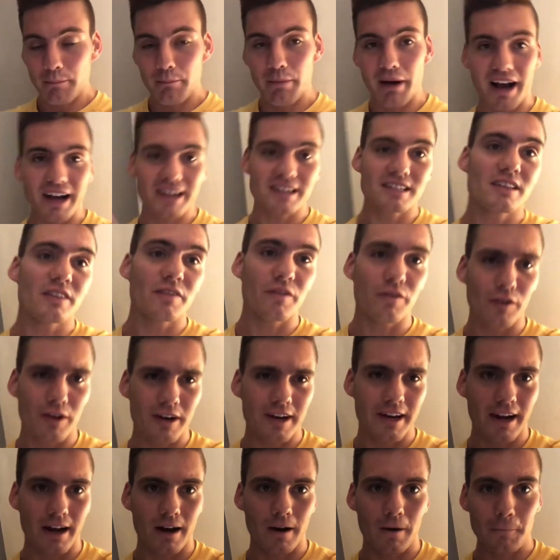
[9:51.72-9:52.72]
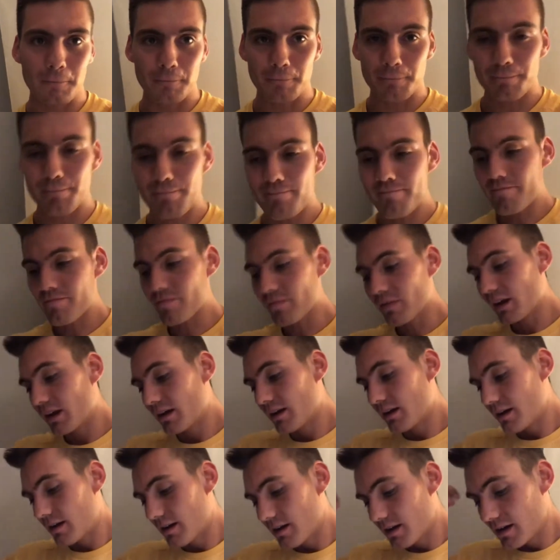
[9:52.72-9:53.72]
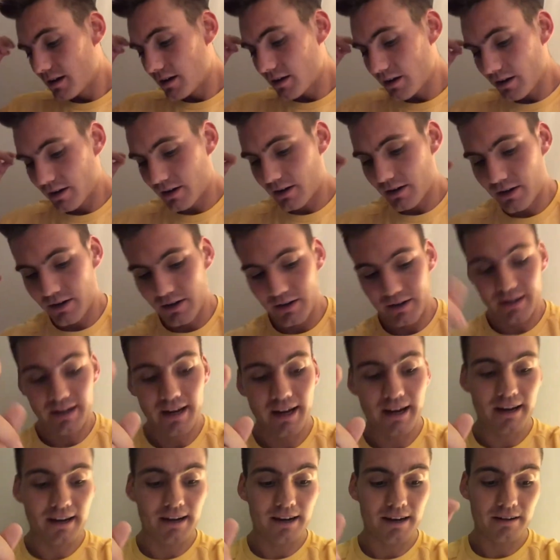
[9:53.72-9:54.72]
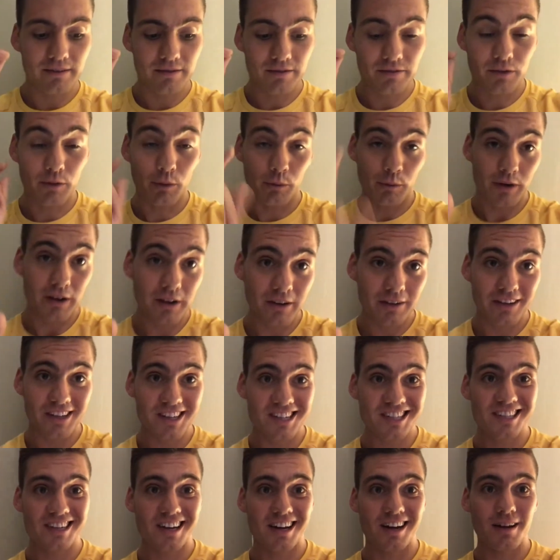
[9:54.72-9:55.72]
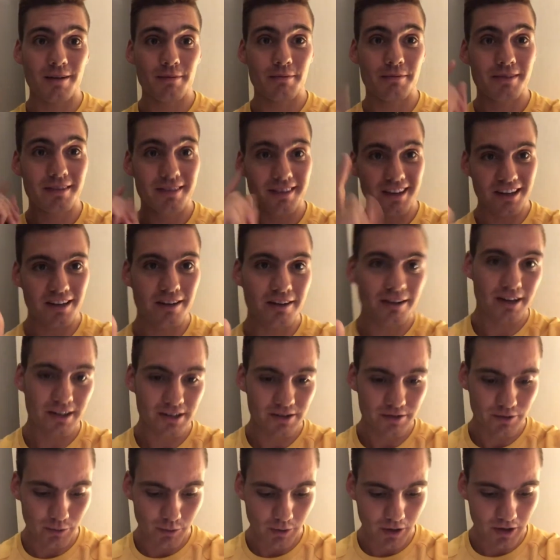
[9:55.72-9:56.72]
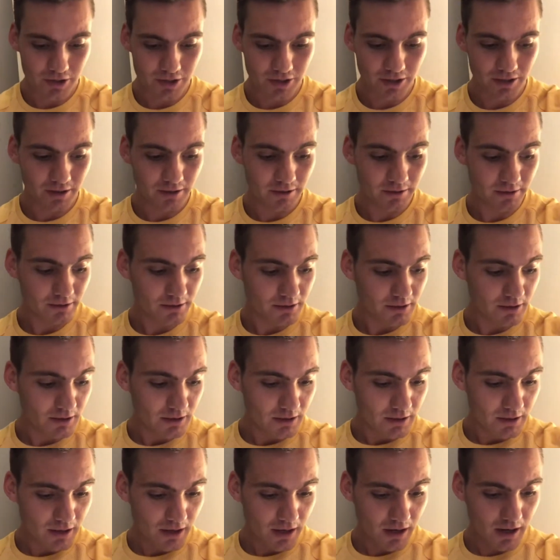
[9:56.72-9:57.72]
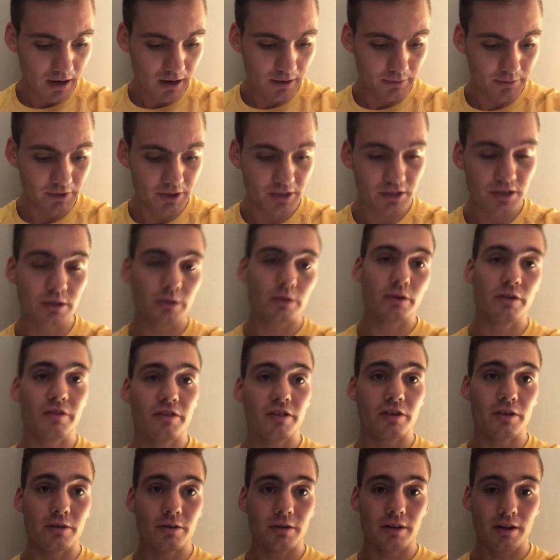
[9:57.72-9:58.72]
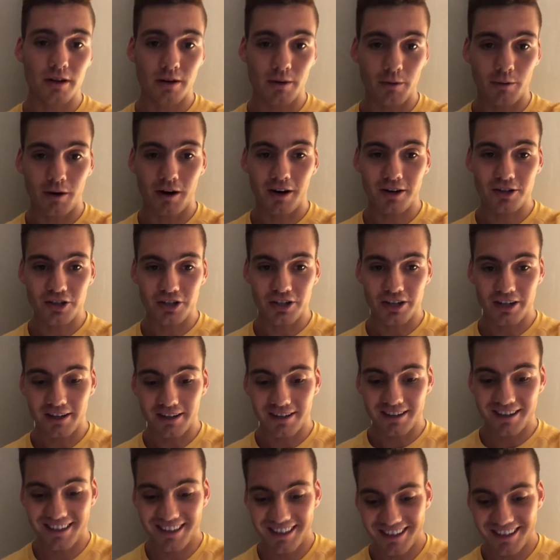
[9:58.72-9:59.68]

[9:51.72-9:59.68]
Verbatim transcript: past the freak out. Good night for real this time. Thank you guys for watching. Um, the two of you that are watching,